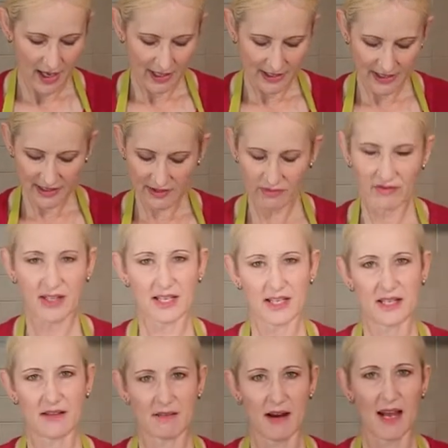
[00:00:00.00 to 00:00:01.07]
And just
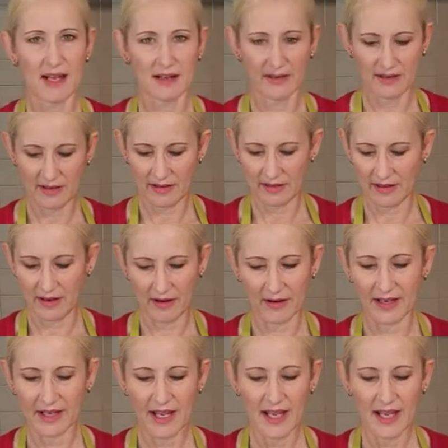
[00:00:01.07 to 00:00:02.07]
really great, you know,